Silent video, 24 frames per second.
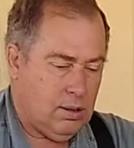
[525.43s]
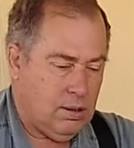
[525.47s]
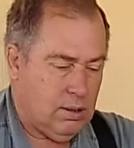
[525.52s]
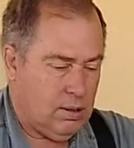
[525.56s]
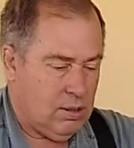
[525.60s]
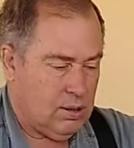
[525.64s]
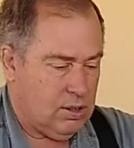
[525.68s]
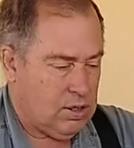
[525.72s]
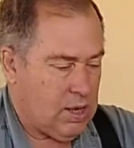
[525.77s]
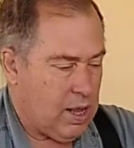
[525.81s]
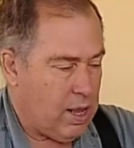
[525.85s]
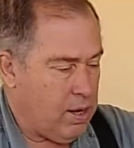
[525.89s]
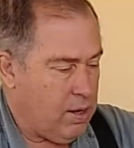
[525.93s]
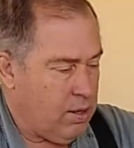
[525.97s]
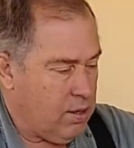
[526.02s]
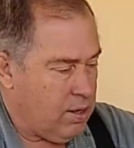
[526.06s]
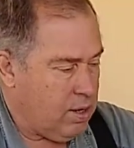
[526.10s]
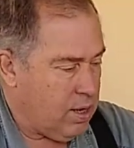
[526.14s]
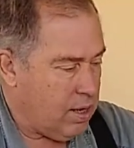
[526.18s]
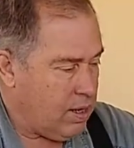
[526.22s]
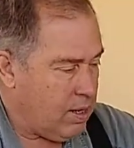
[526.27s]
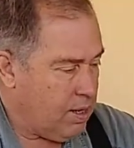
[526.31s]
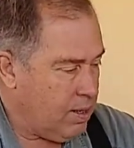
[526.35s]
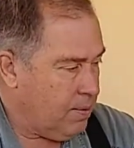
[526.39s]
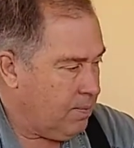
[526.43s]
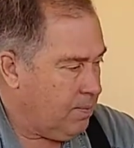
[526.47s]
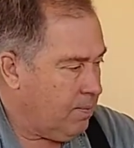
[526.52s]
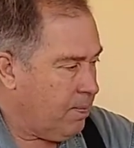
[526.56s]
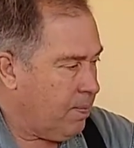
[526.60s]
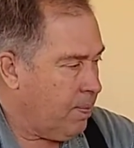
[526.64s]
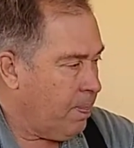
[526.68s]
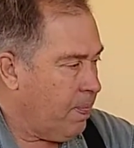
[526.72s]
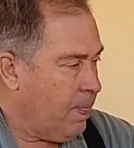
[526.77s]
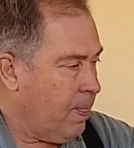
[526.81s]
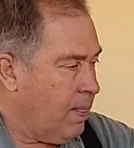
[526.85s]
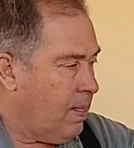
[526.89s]
Saturday,
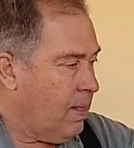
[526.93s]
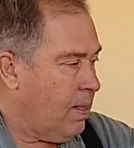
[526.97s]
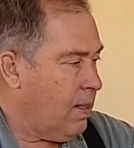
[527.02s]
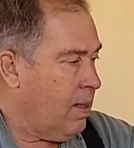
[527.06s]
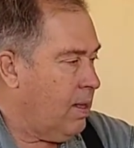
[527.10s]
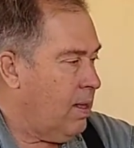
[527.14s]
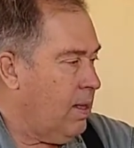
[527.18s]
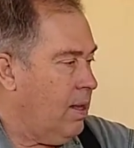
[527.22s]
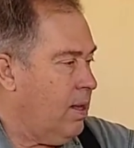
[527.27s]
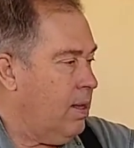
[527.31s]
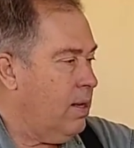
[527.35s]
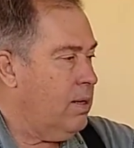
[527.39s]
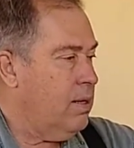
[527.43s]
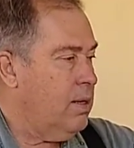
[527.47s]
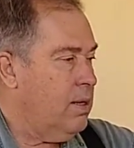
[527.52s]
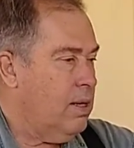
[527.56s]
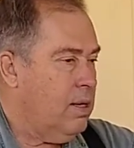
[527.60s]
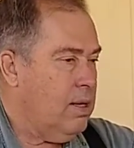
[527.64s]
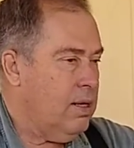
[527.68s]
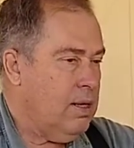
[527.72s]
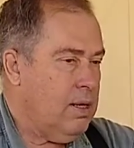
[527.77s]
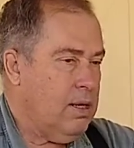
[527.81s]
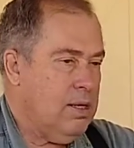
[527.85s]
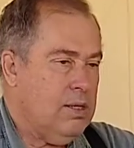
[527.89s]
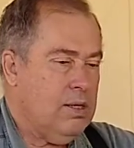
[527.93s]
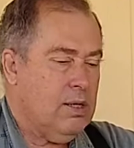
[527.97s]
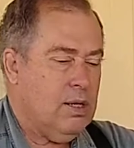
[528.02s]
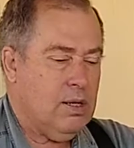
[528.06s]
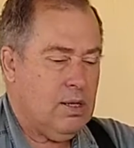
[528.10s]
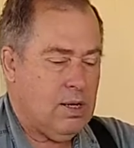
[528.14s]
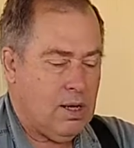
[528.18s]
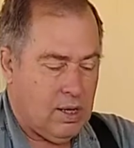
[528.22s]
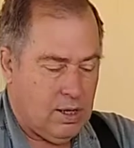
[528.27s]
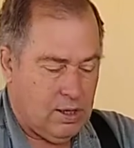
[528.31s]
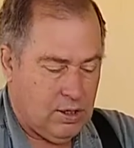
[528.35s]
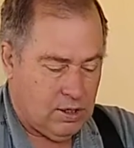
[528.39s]
and he said,
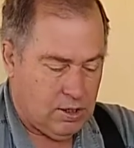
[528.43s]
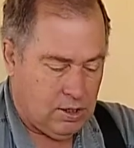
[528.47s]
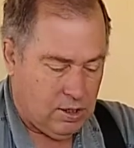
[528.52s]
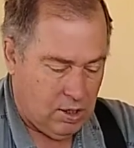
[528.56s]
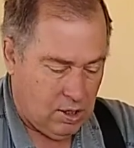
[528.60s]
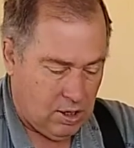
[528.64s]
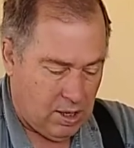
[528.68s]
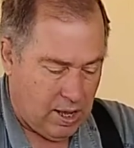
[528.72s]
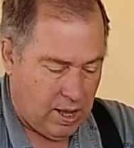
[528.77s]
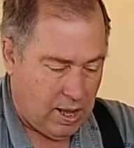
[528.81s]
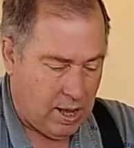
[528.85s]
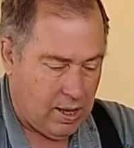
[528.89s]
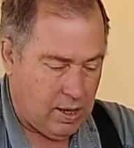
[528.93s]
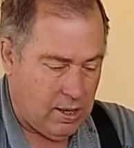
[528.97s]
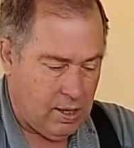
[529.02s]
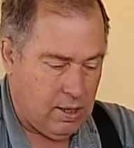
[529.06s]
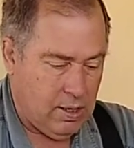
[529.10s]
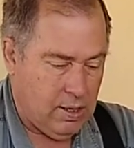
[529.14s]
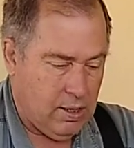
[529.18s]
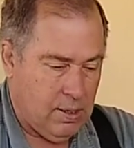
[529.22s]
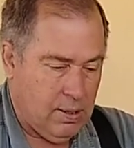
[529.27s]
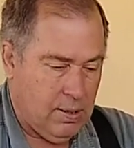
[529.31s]
yeah, he still had it.